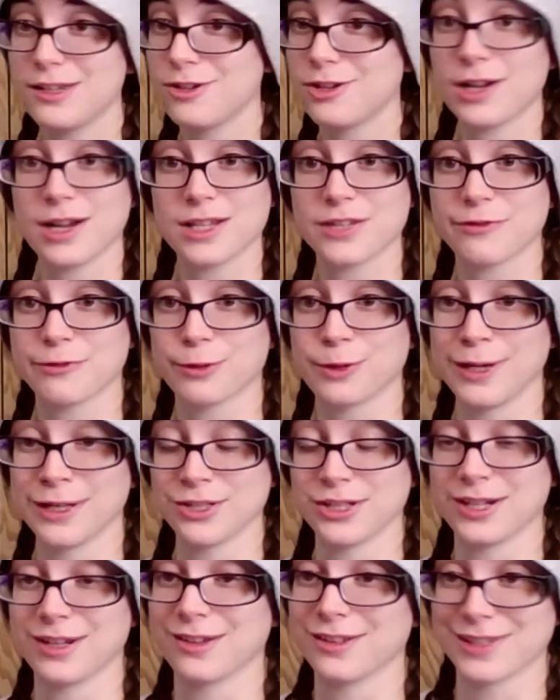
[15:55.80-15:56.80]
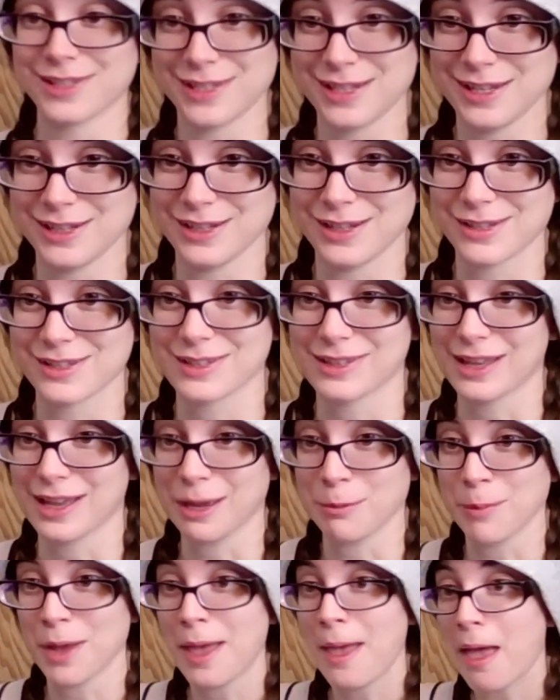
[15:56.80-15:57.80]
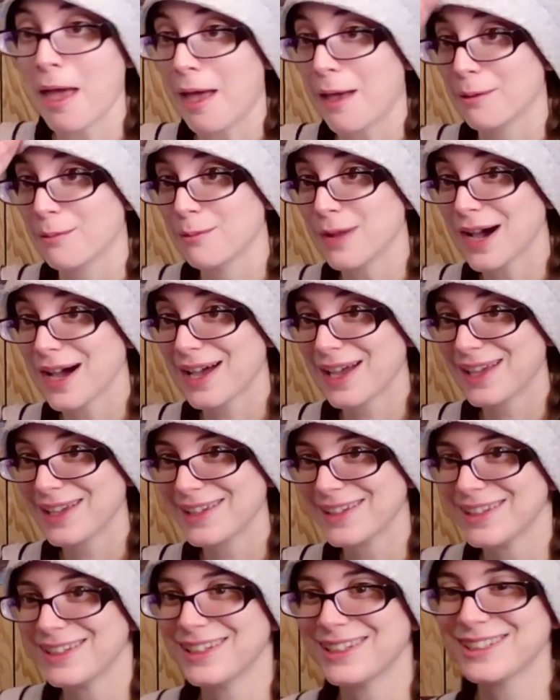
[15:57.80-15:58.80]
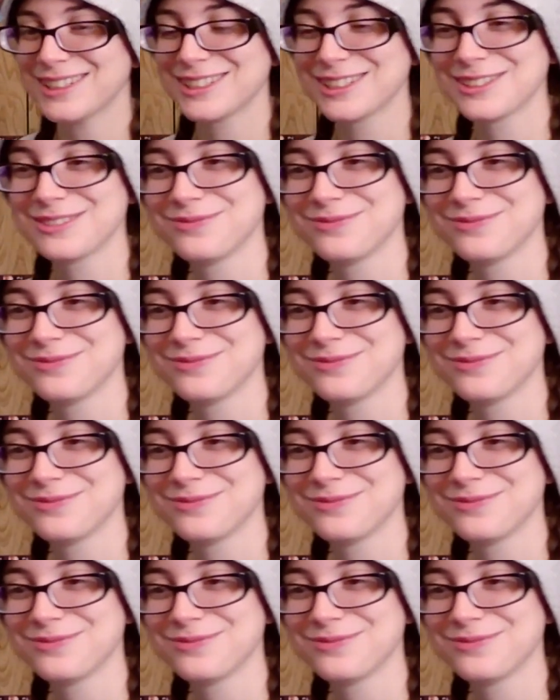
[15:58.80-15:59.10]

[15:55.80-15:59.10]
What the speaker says: Thank you guys for watching. I'll see you next time. Bye!